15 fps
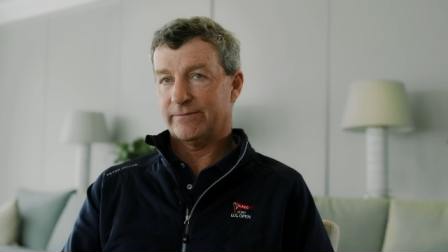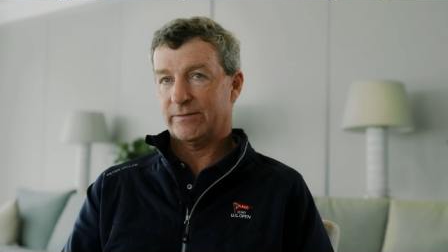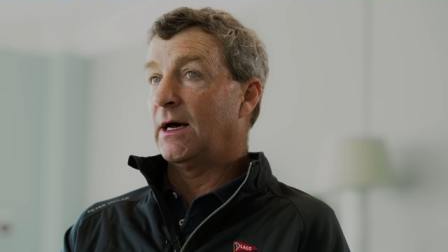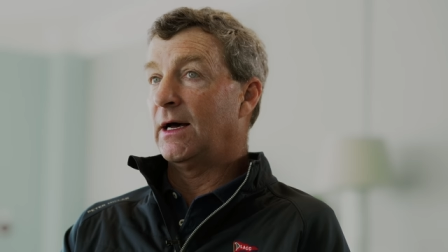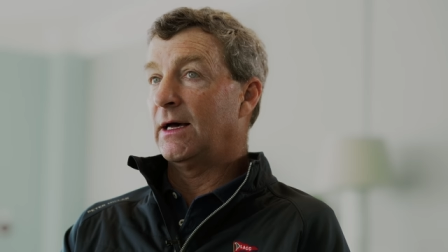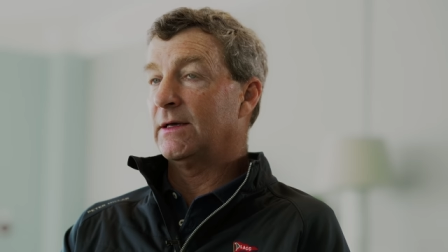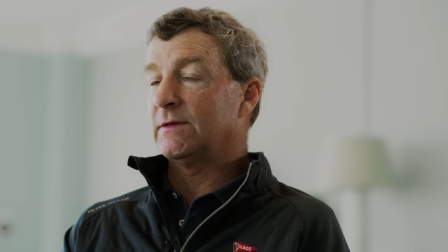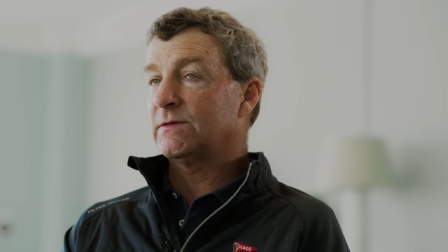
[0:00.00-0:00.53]

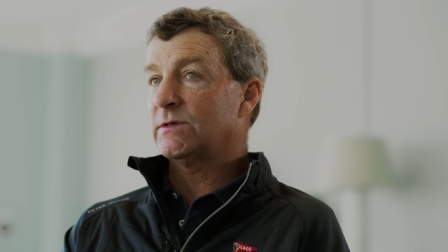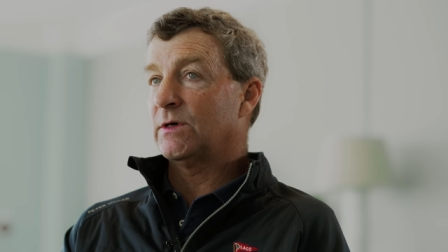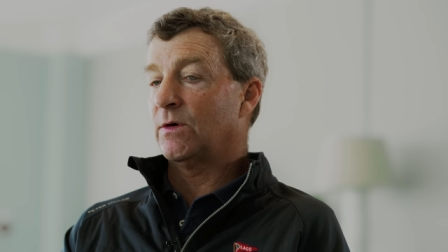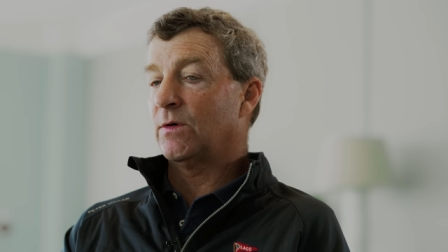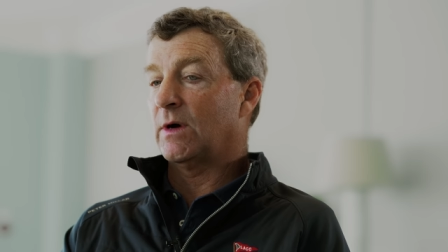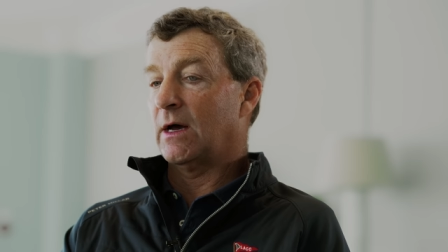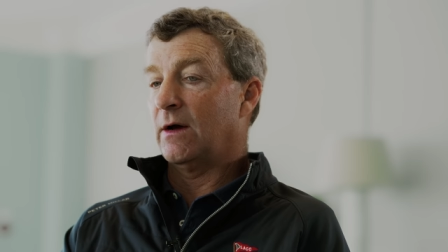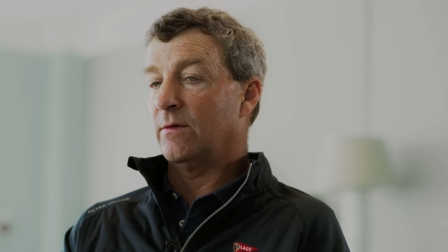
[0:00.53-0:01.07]
Uh, and
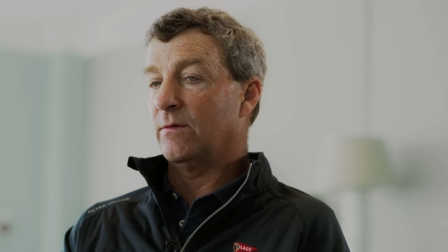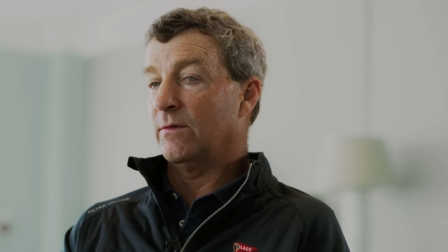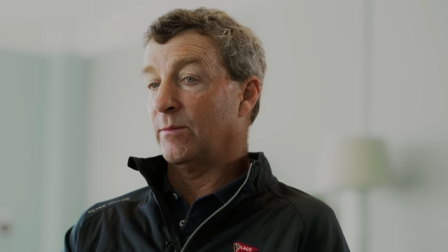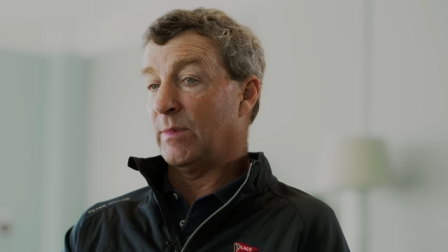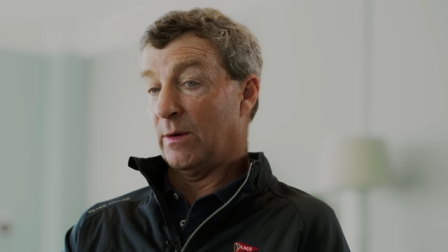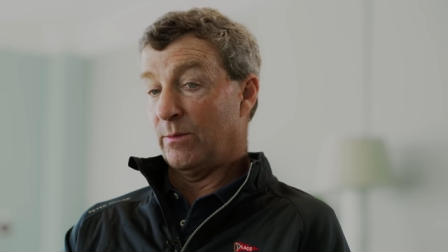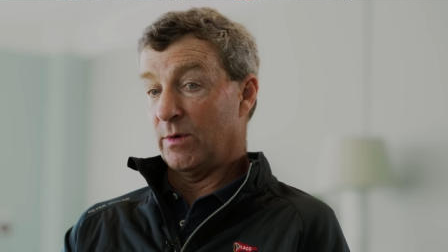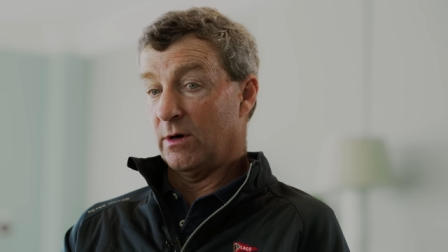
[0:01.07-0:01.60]
so I
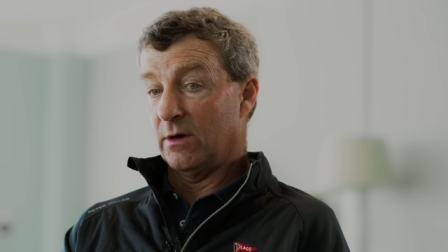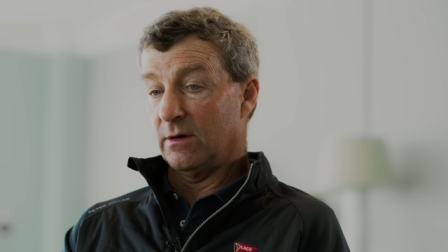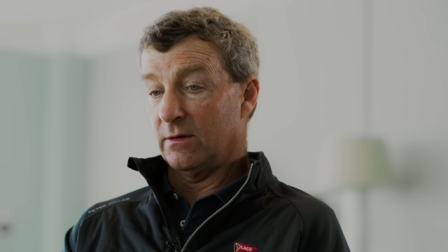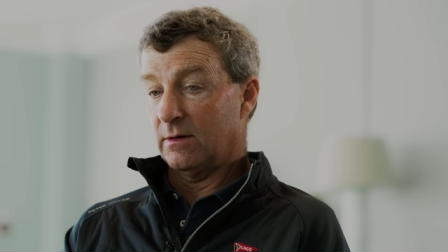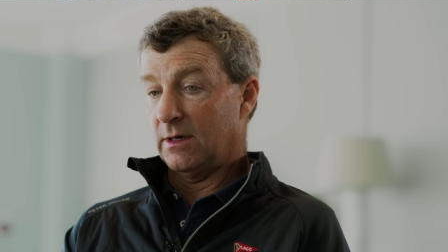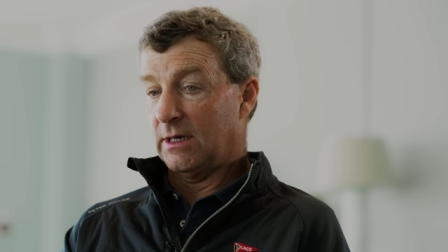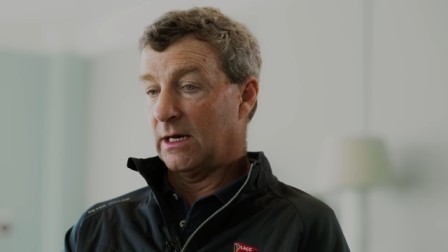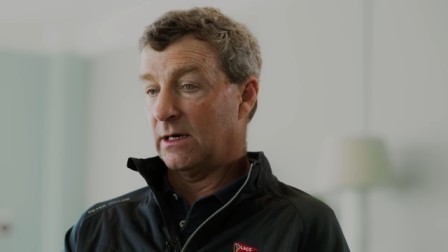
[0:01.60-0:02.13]
remember
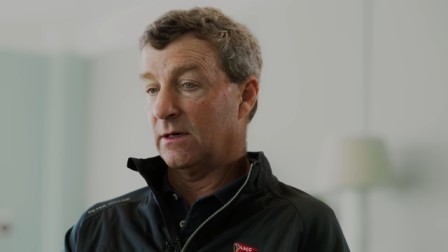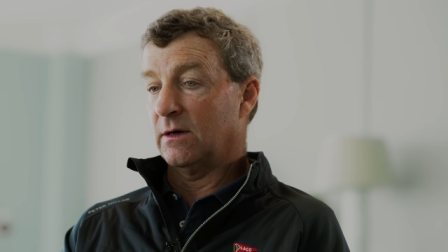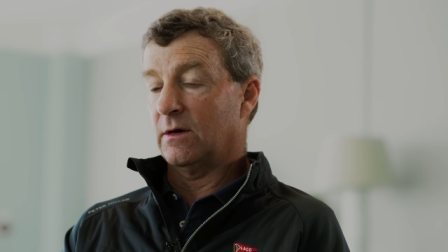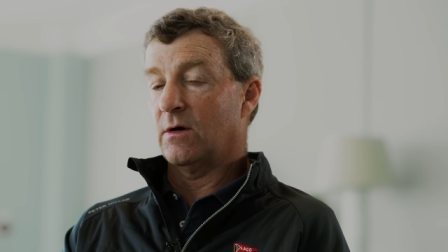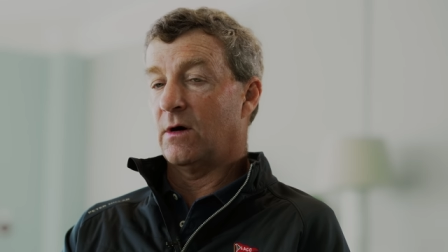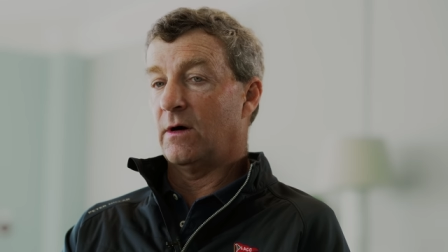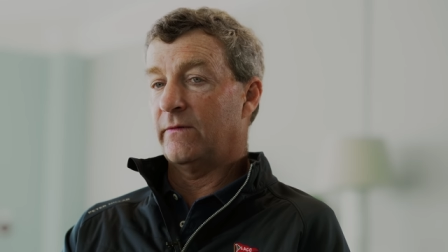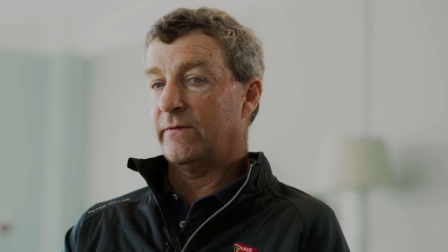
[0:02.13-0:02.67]
getting a
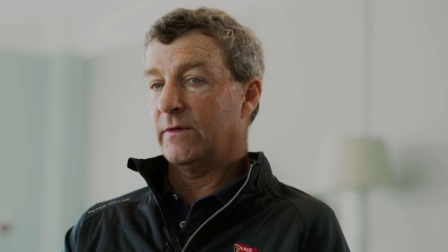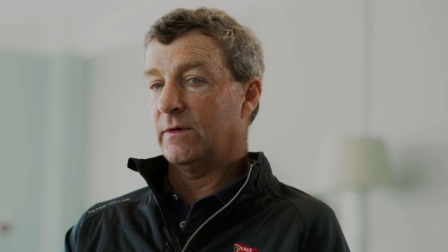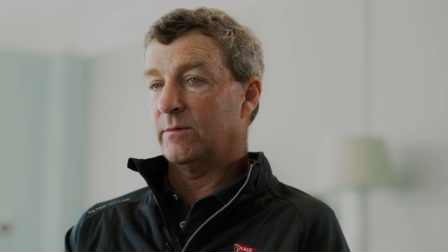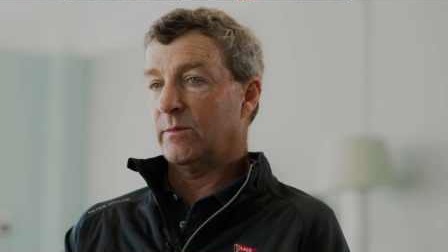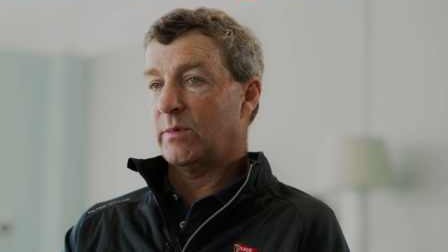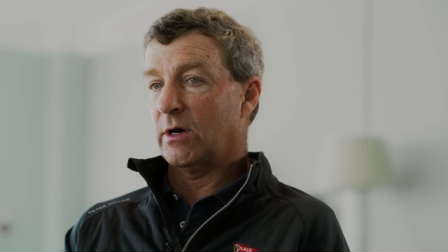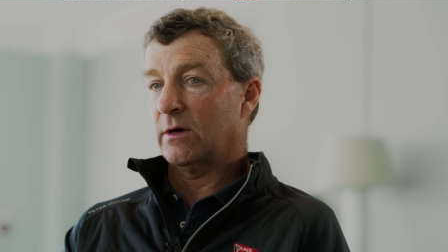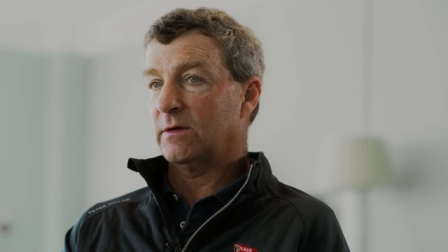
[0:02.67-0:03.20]
call
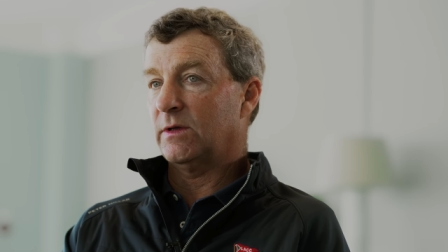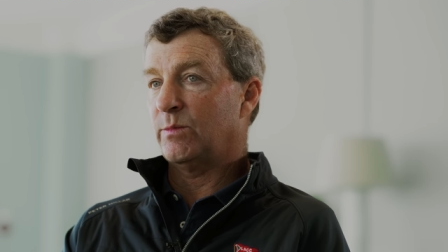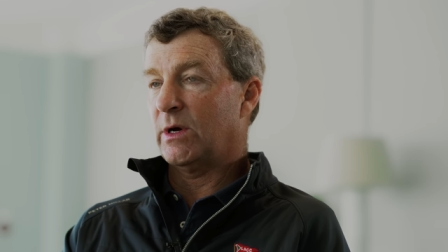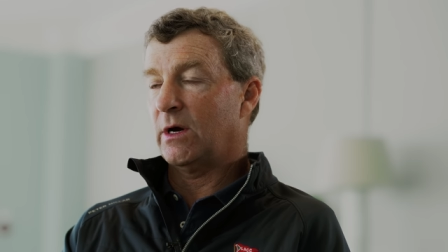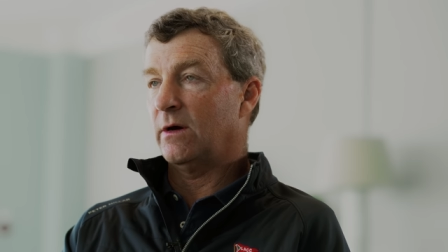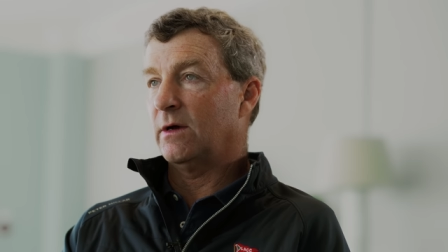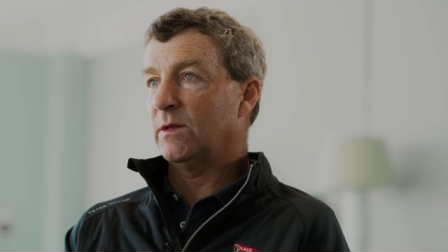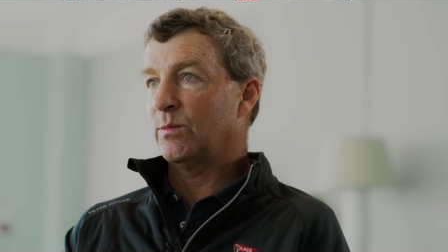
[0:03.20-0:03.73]
from Barclay
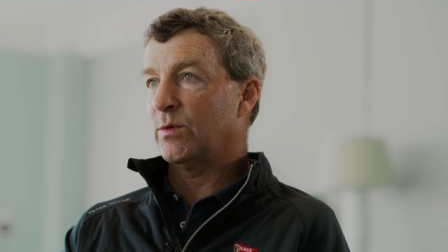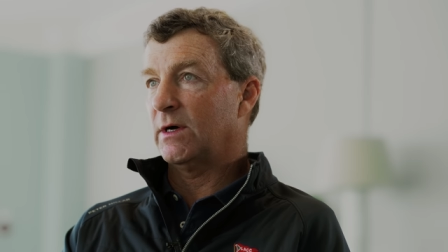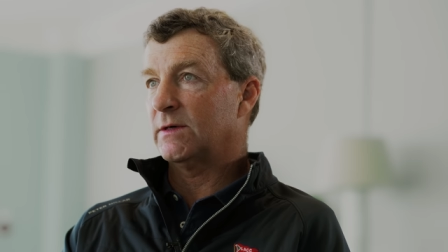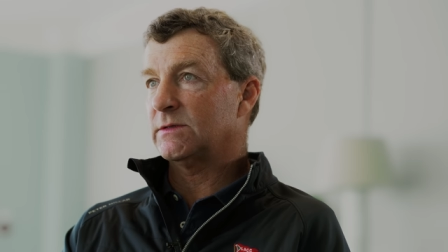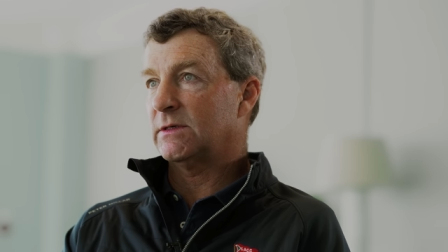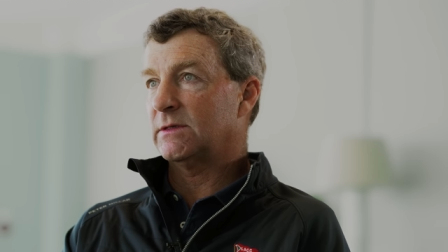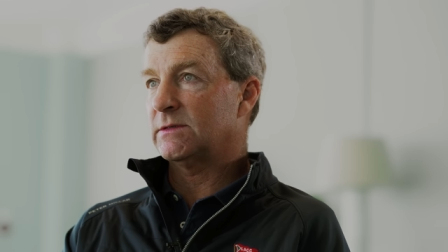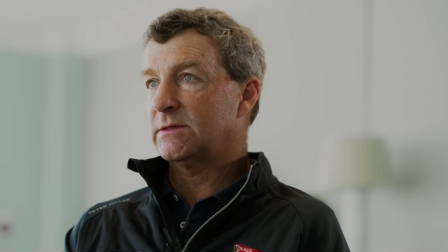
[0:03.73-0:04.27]
Perry, the
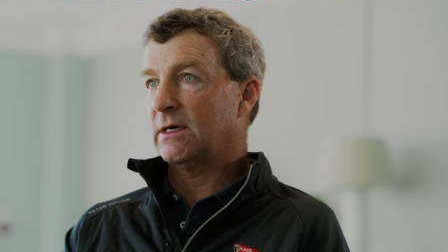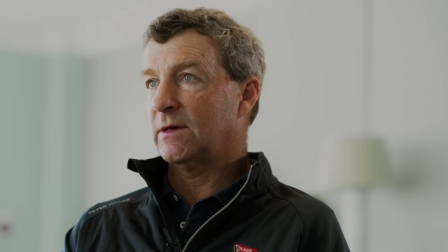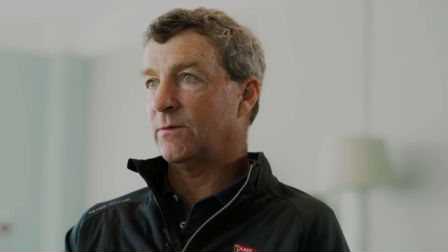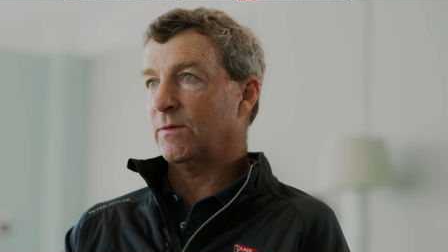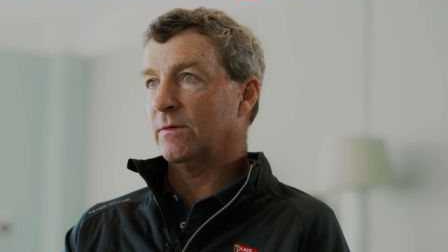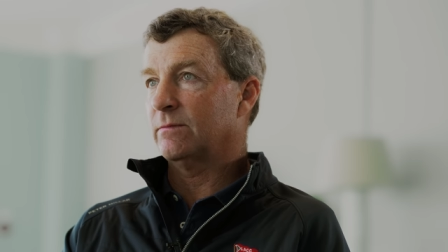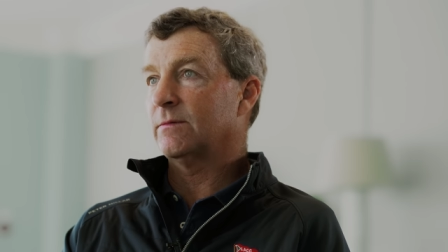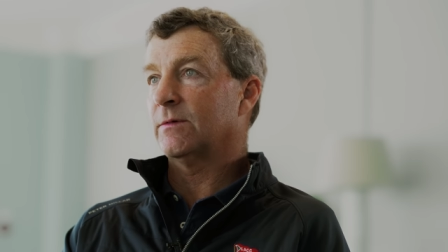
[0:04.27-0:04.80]
president, saying
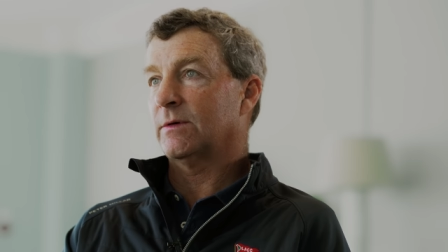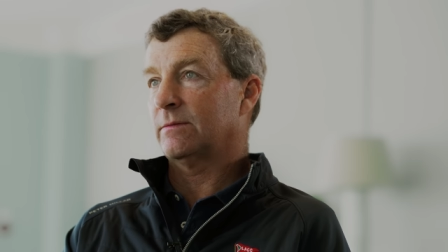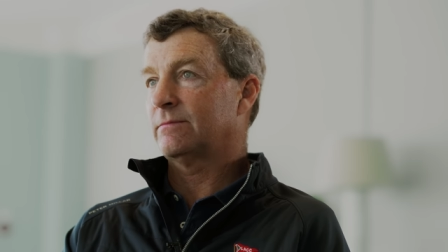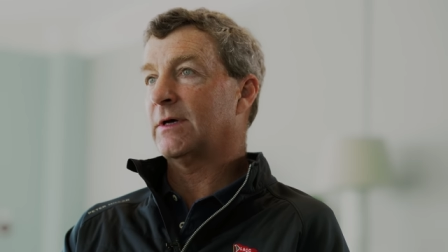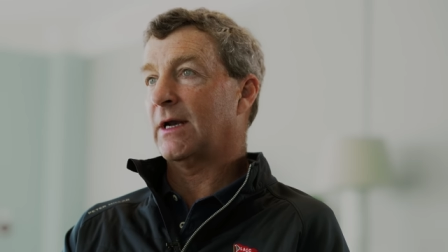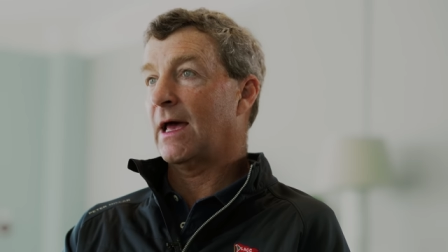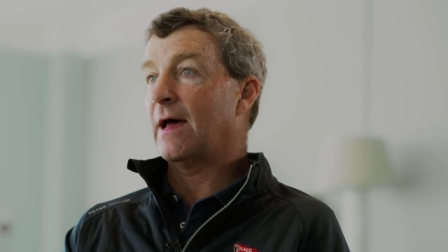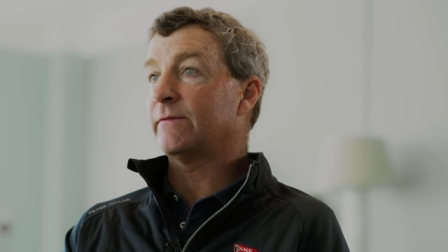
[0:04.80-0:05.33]
we're, we're
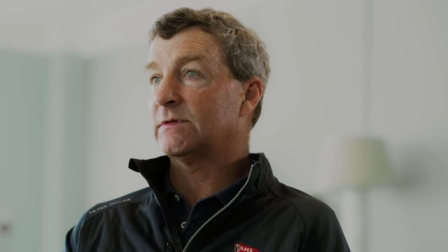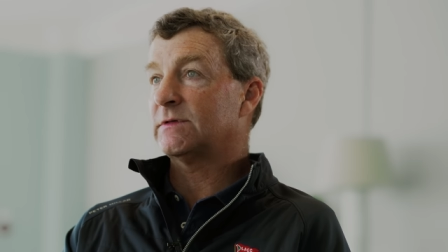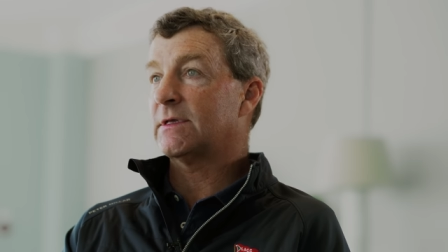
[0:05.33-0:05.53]
going to have to